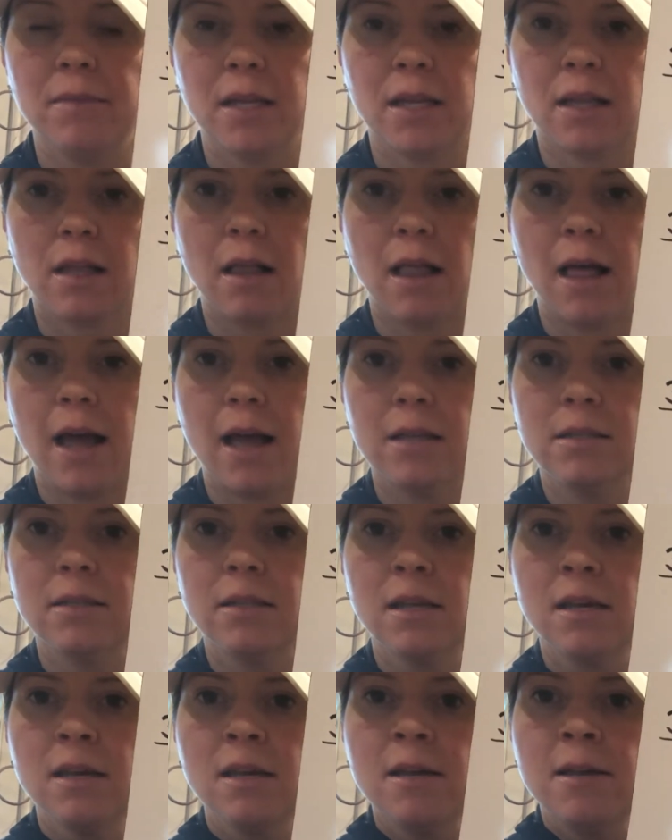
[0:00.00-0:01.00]
in class.
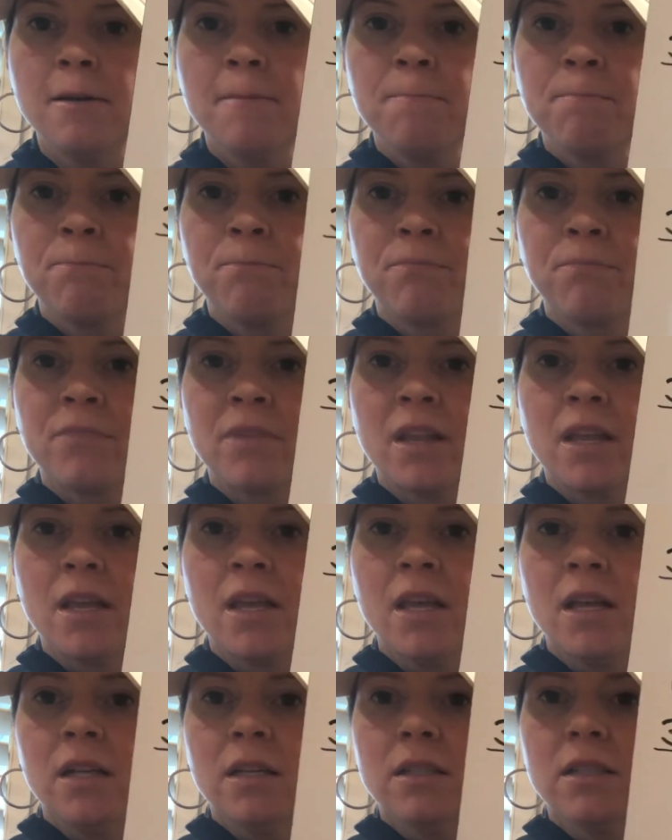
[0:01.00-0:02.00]

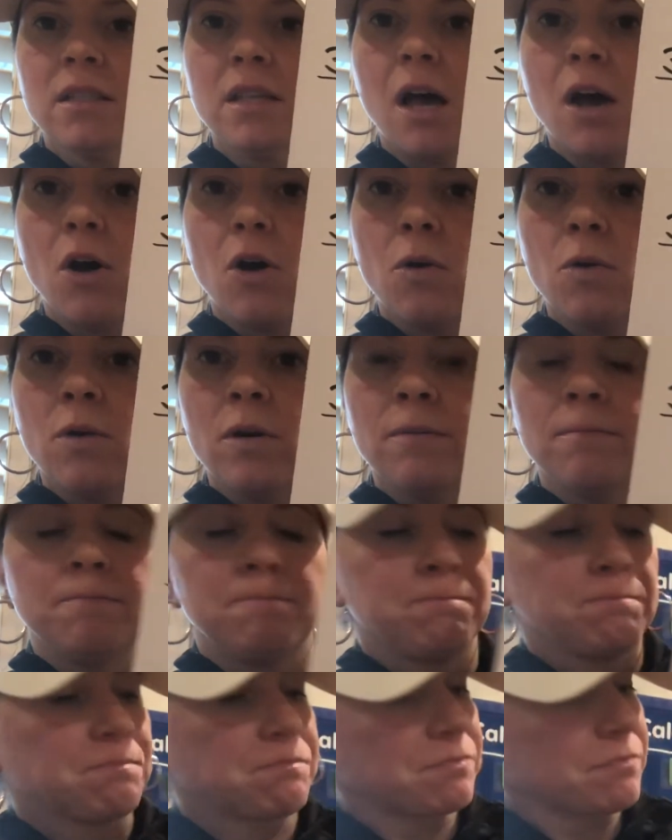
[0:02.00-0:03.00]
So
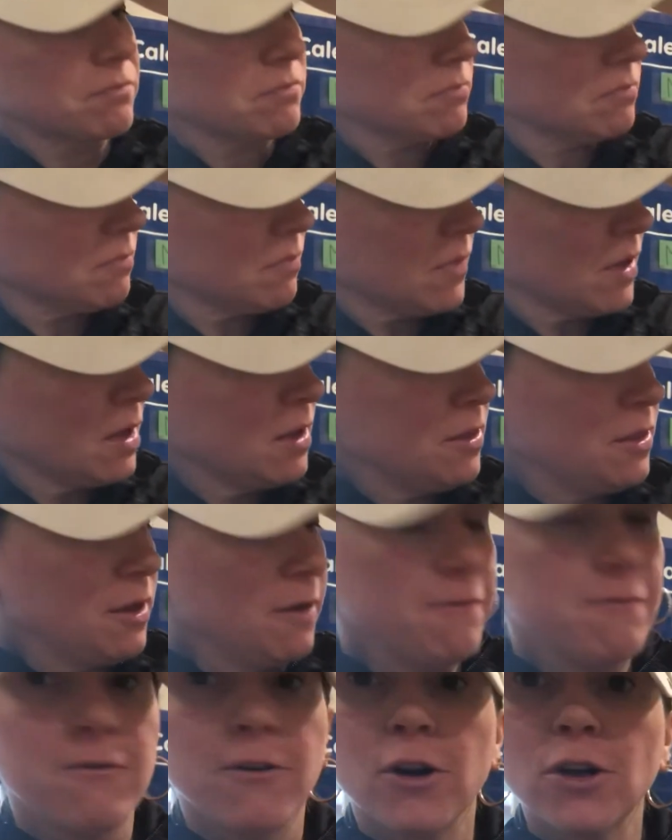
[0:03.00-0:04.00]

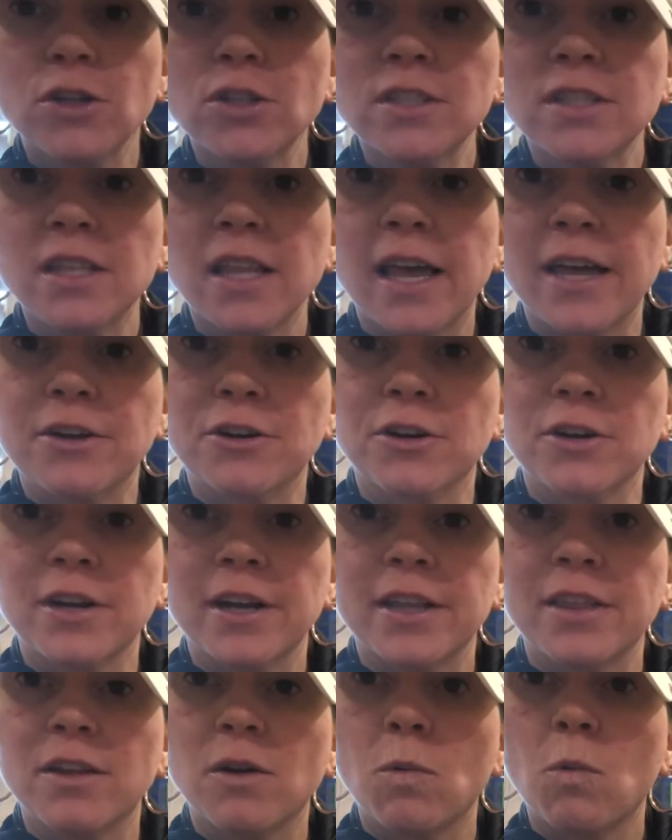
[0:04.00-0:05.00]
the first letter
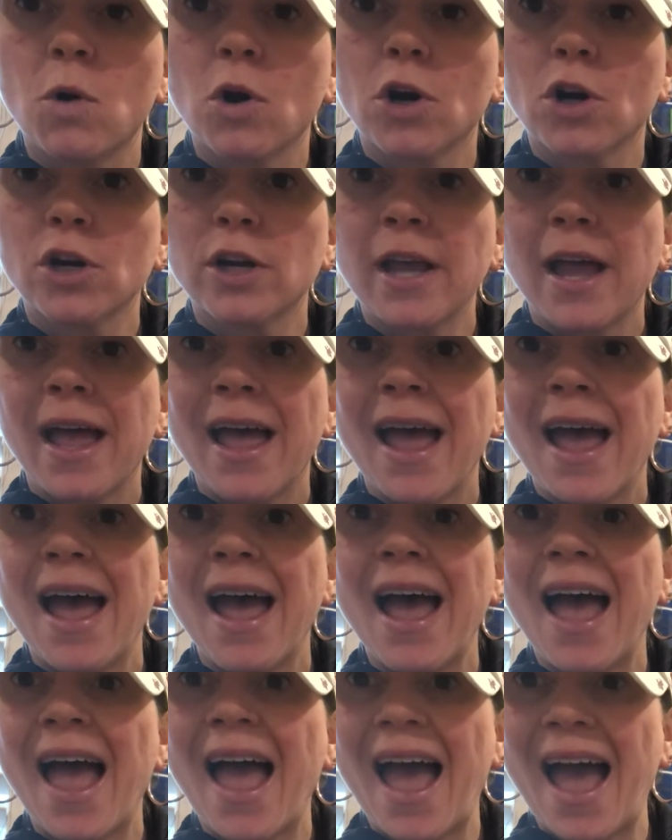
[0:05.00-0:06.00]
in the word
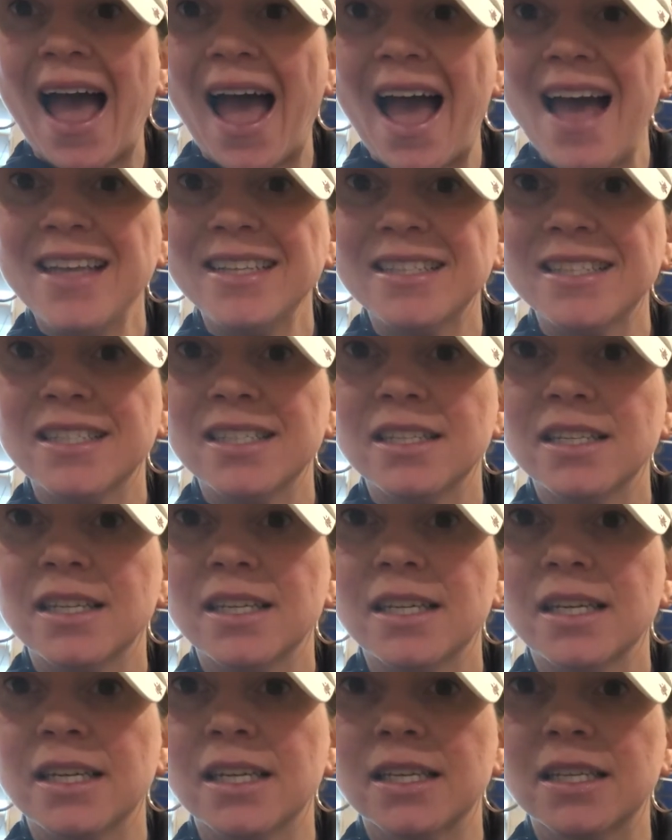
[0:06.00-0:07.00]
hat
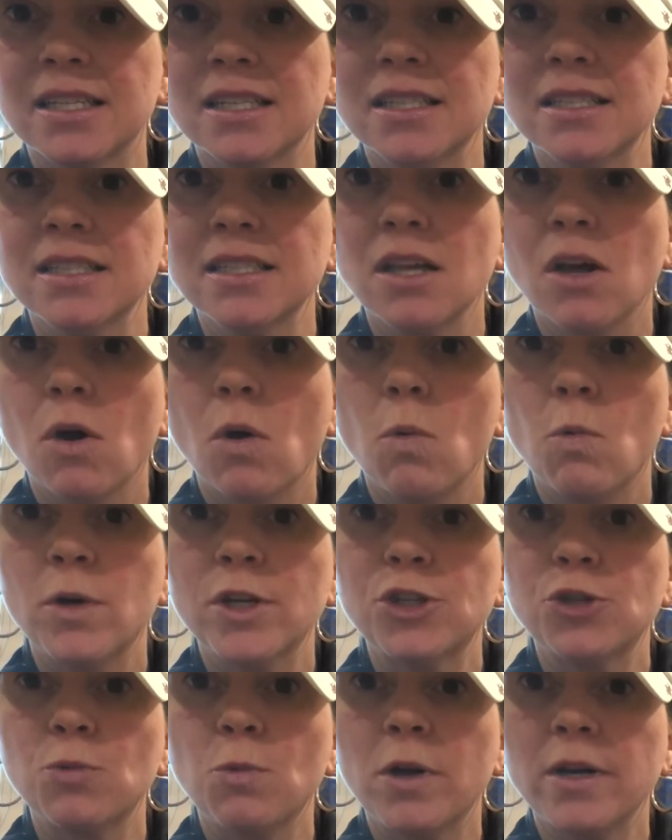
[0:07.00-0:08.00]
is
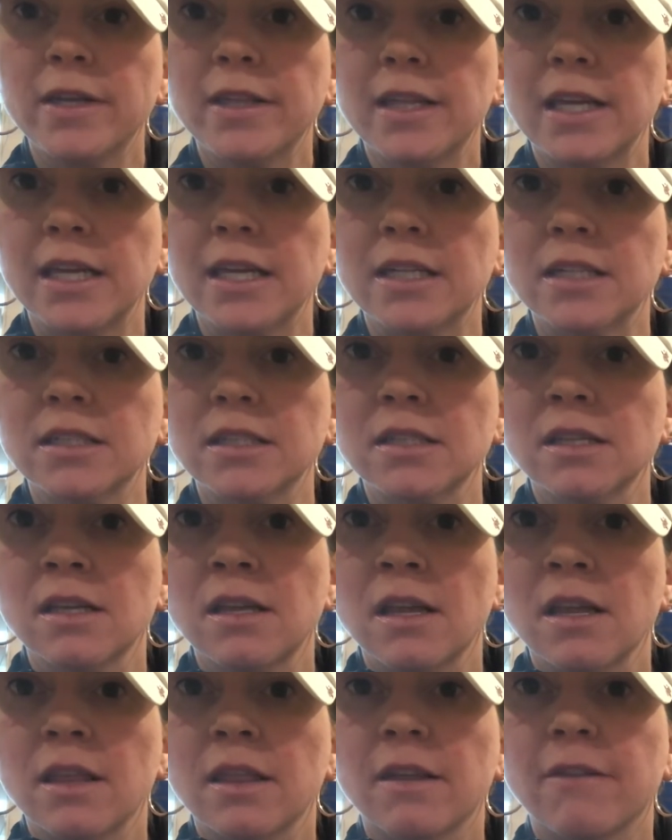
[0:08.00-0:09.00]
which one of these?
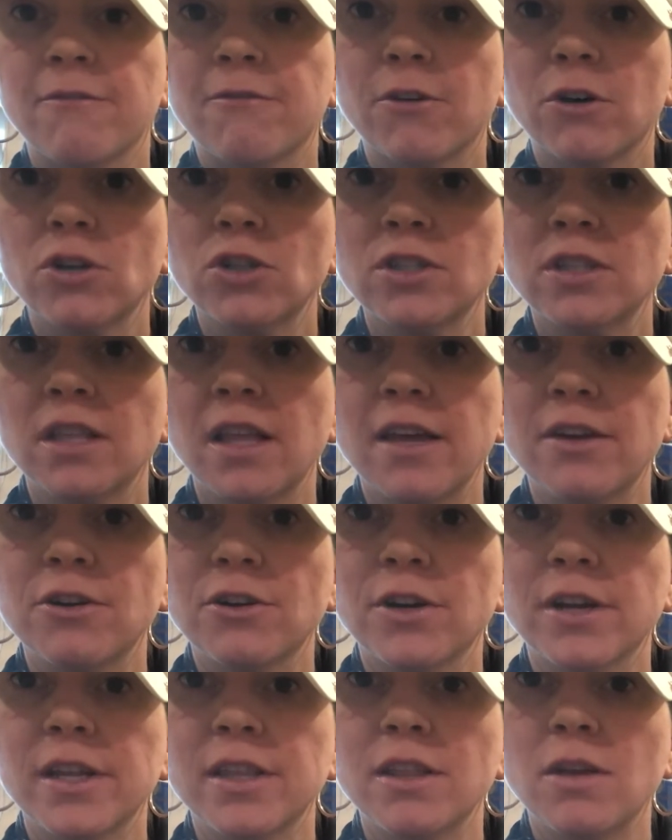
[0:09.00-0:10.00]
The first
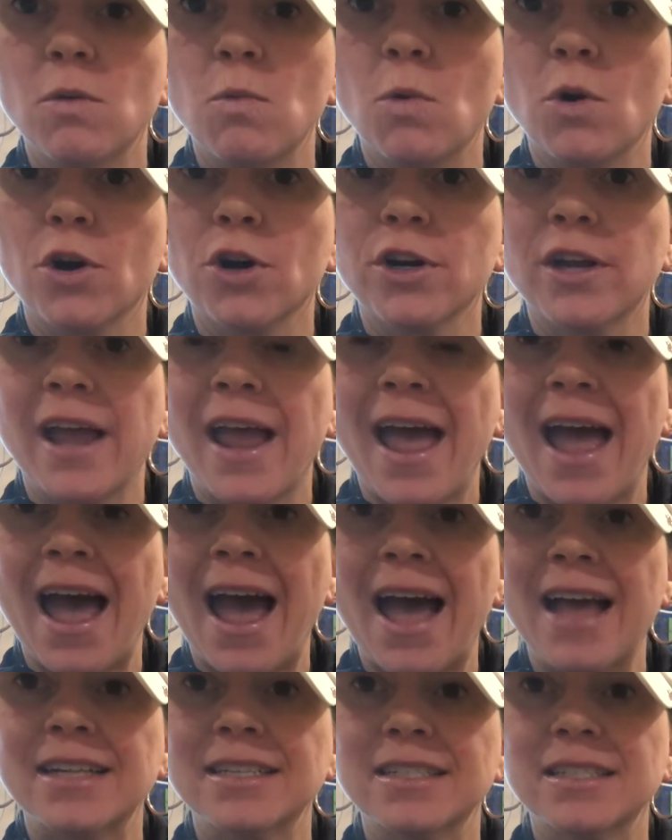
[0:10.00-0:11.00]
letter in the word
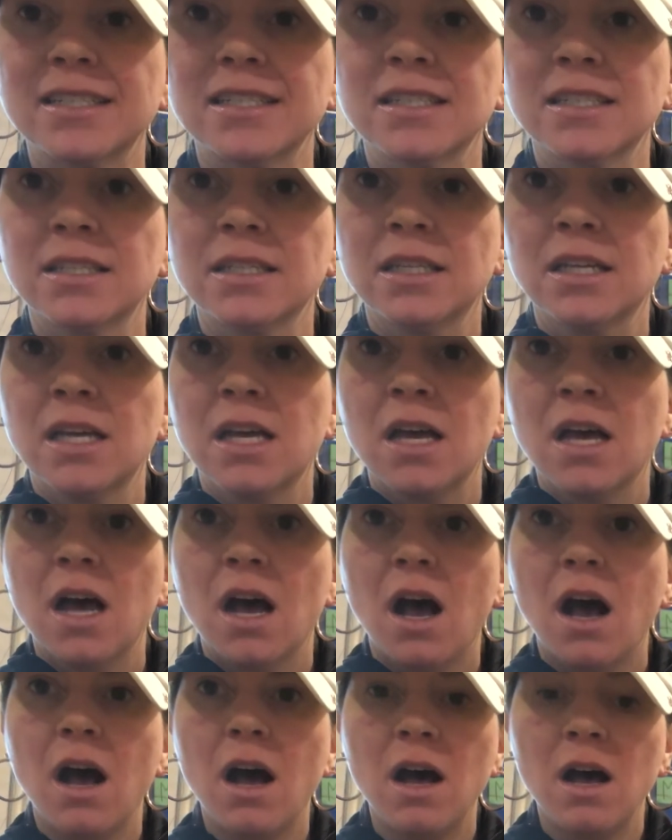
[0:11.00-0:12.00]
hat.
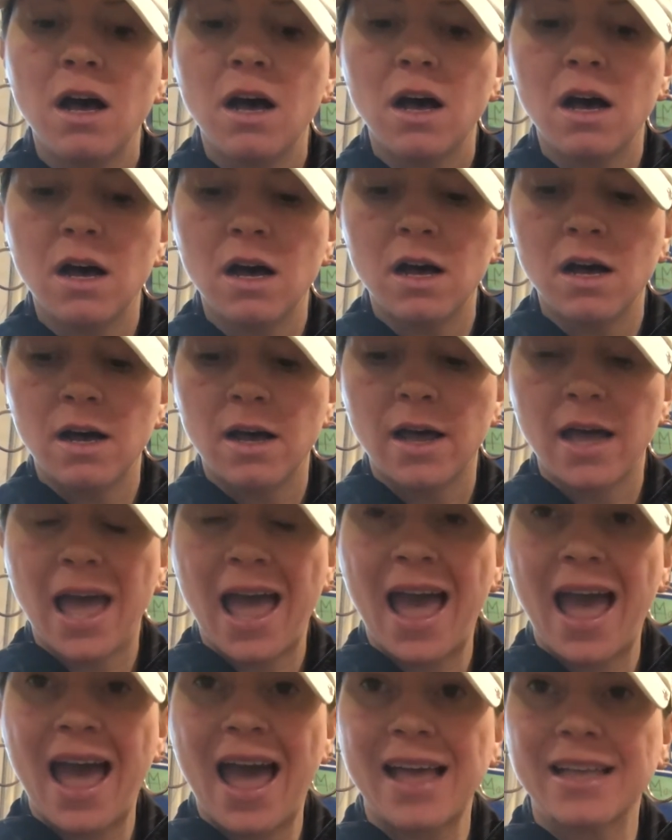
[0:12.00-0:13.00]

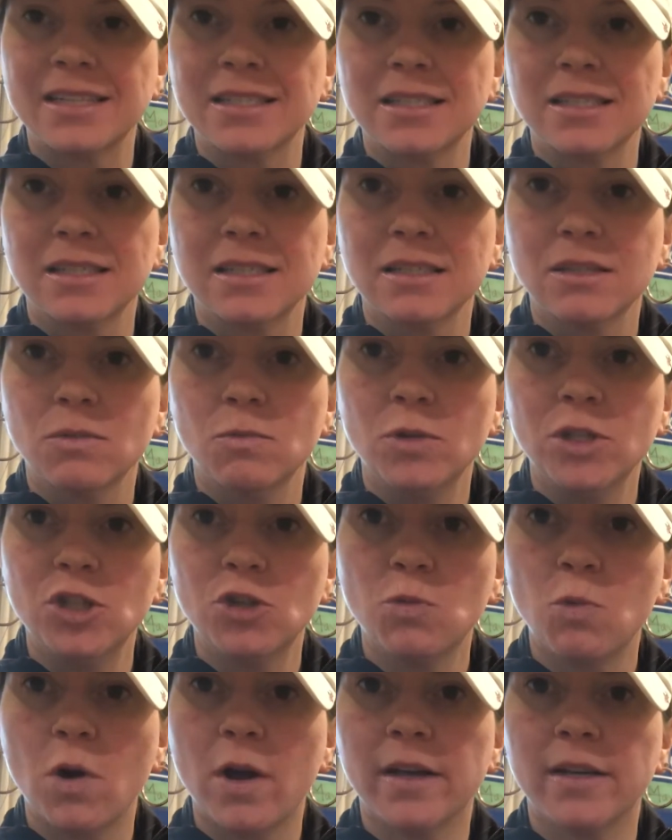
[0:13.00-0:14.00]
Hat.
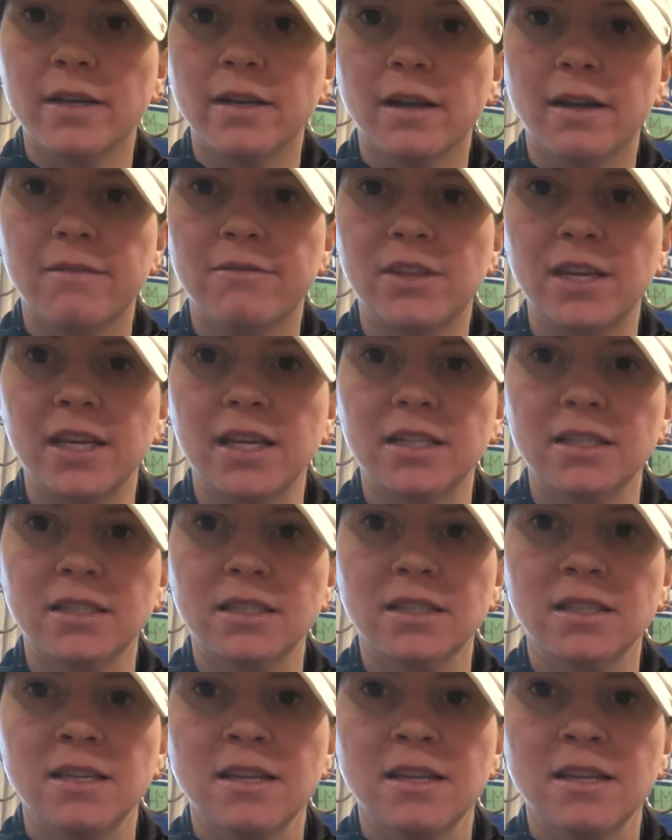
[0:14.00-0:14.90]
Which one of these?